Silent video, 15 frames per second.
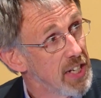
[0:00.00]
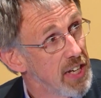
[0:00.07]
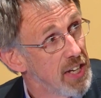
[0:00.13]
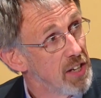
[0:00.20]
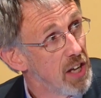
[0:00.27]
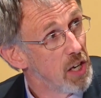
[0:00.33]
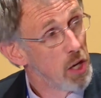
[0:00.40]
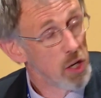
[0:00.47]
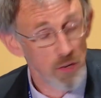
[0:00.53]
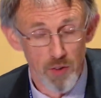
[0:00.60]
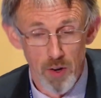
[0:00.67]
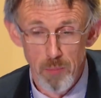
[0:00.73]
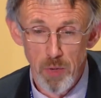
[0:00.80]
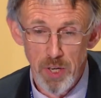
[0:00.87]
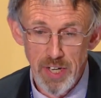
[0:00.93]
and a lot of
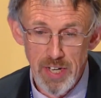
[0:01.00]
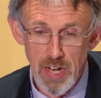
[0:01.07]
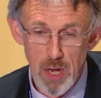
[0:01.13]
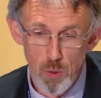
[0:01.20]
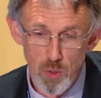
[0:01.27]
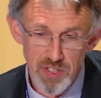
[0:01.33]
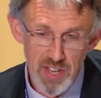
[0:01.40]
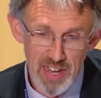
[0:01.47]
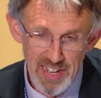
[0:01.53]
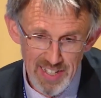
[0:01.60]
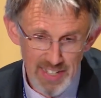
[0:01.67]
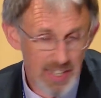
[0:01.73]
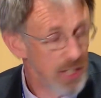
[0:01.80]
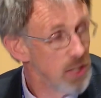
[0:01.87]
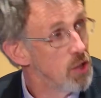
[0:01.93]
our money now is
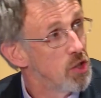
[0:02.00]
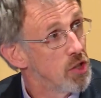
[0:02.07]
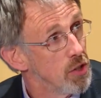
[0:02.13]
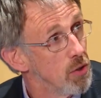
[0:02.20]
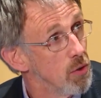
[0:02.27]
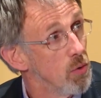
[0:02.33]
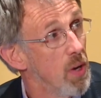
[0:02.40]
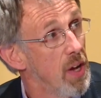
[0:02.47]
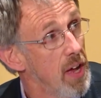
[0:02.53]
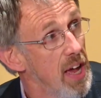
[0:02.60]
heading into